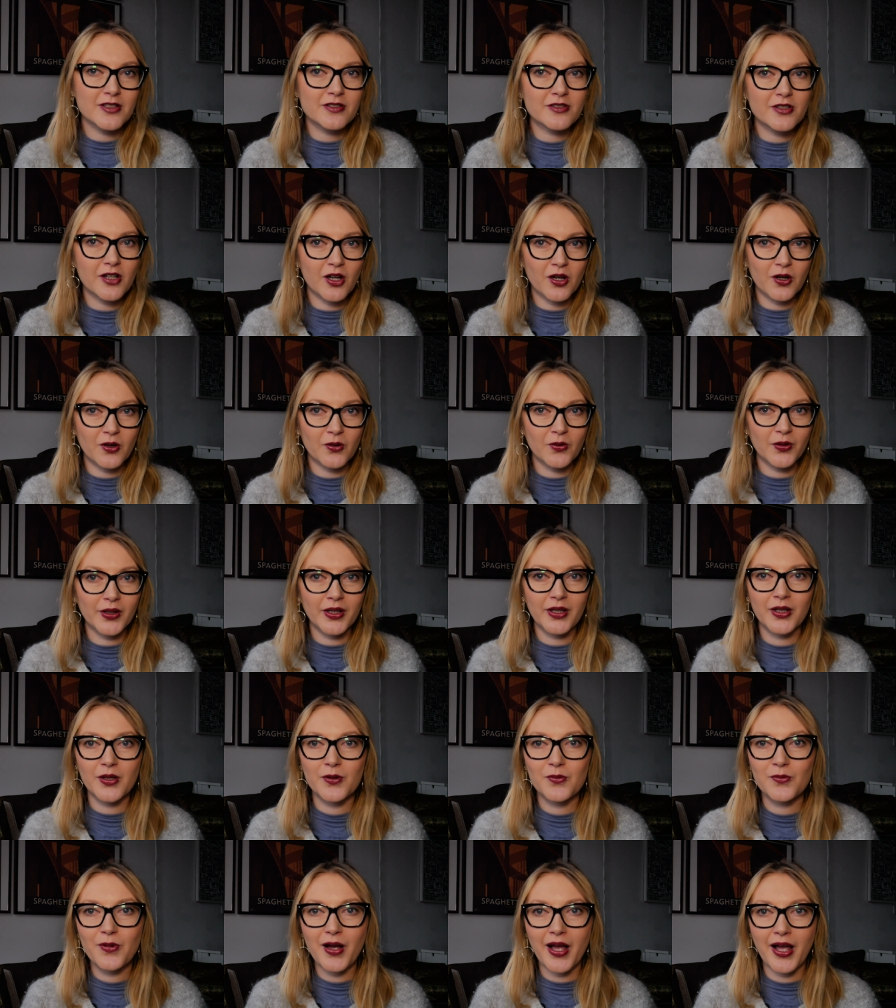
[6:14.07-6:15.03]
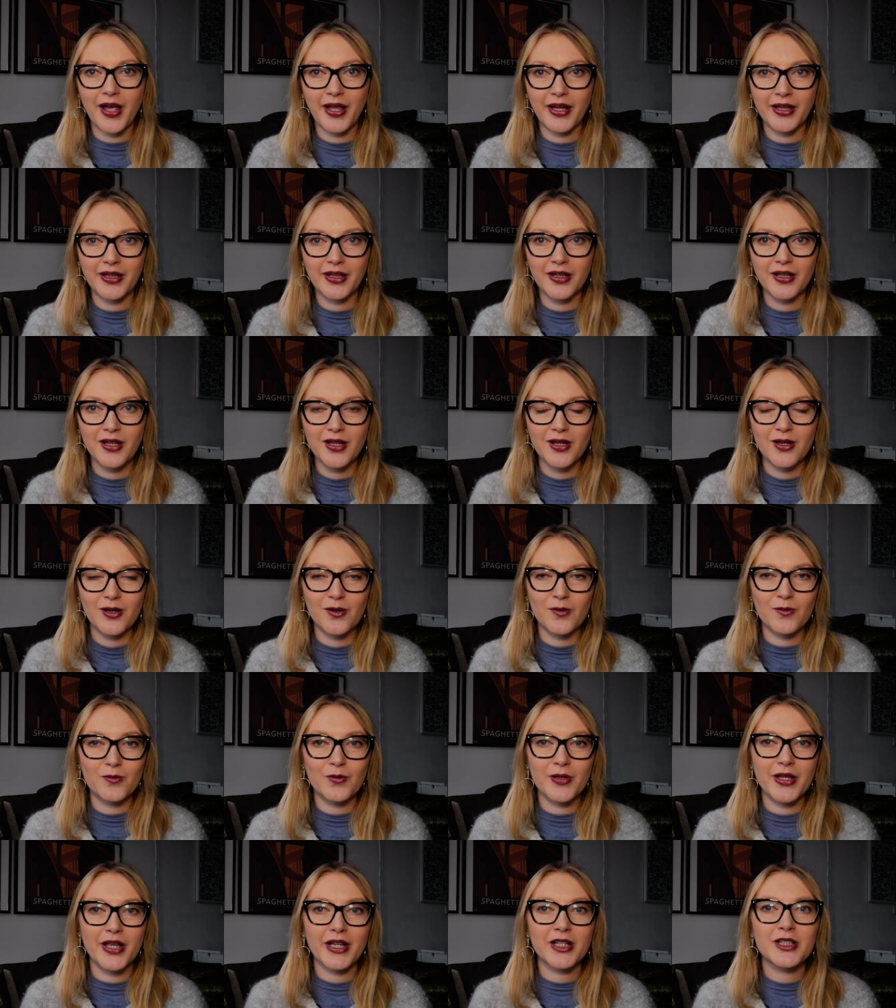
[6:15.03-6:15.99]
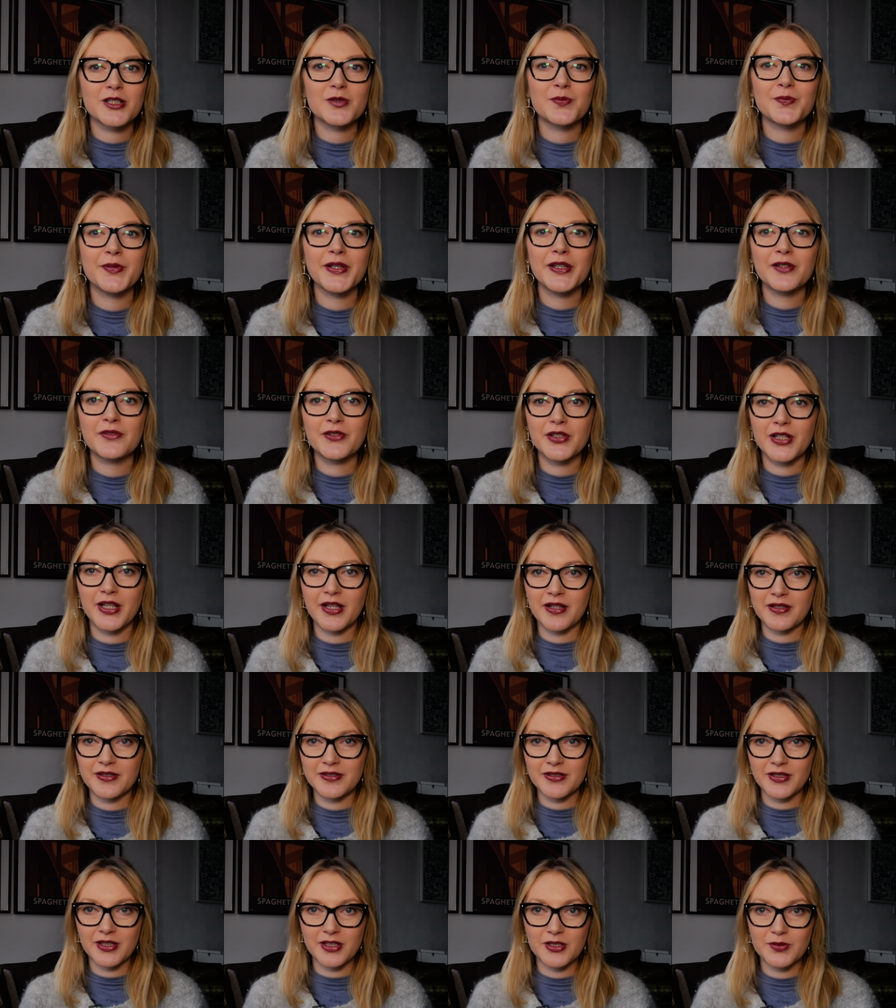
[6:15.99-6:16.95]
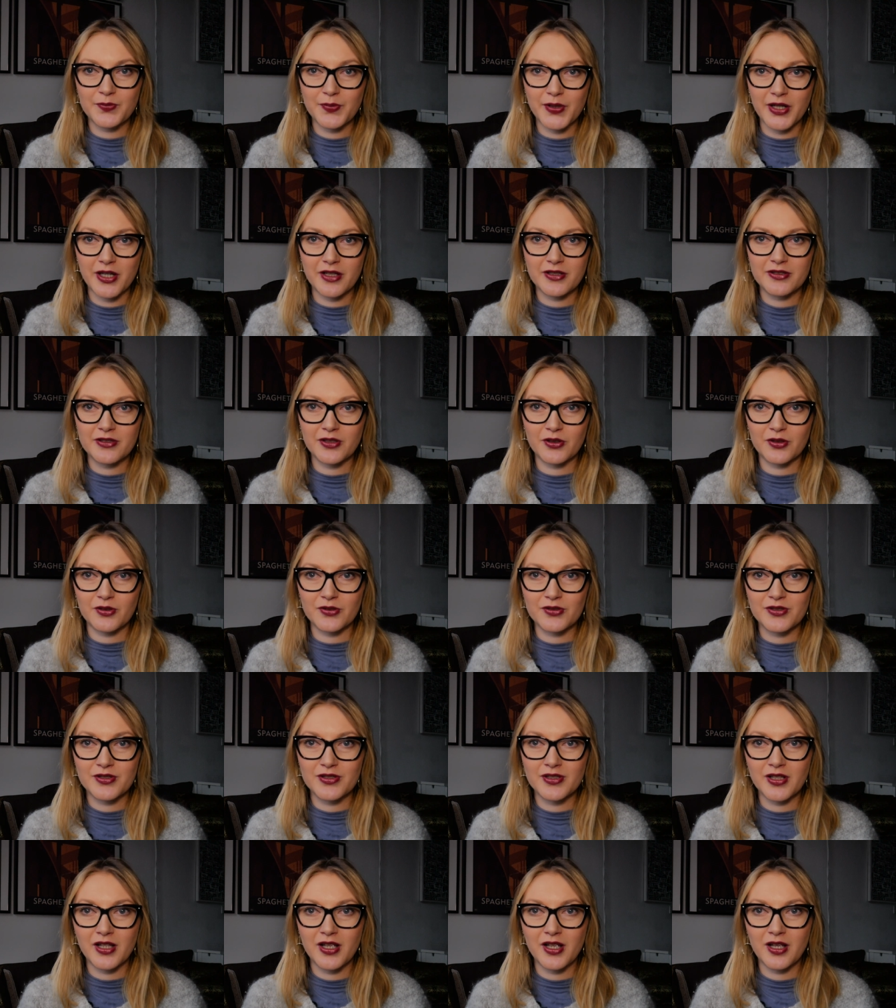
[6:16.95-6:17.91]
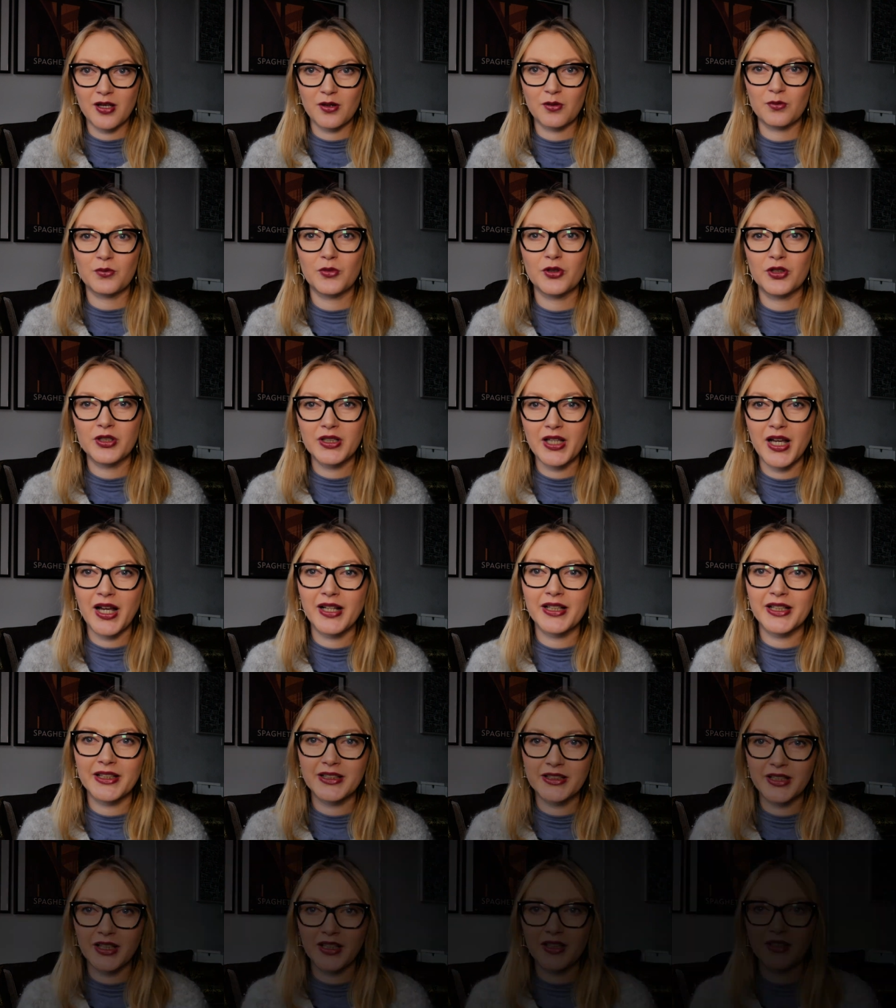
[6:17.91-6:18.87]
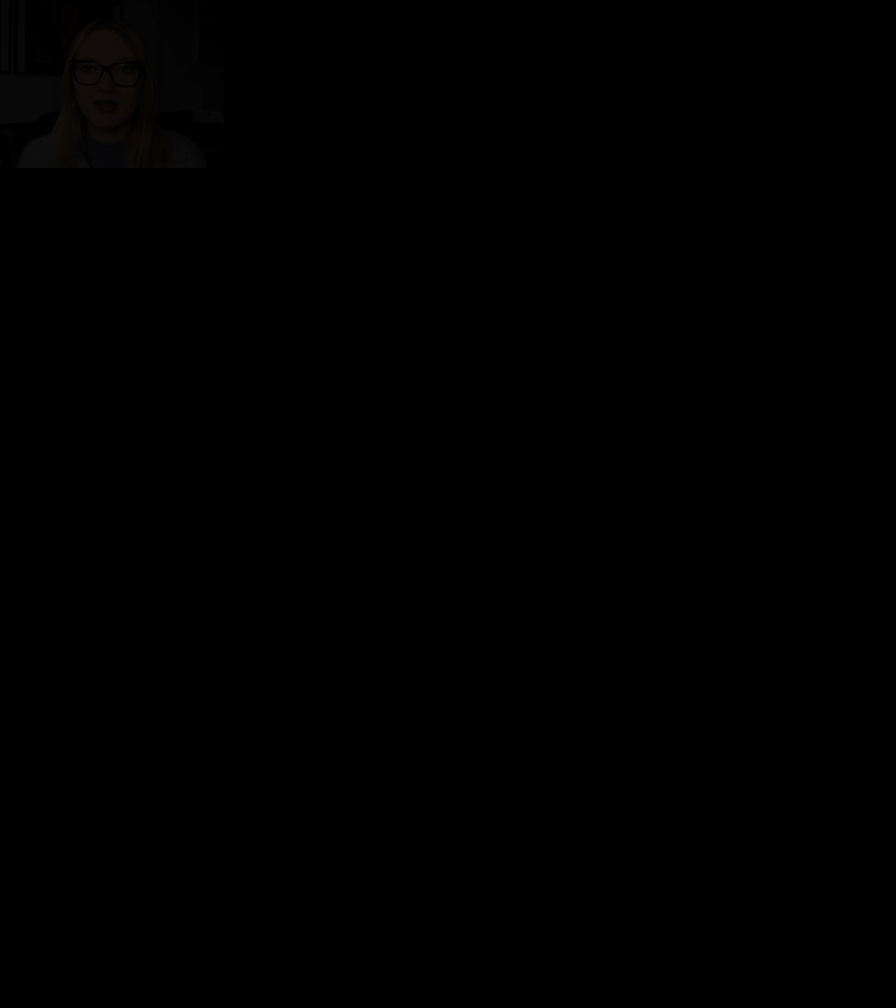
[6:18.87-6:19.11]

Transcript: So in a way, we experience this person's mortality.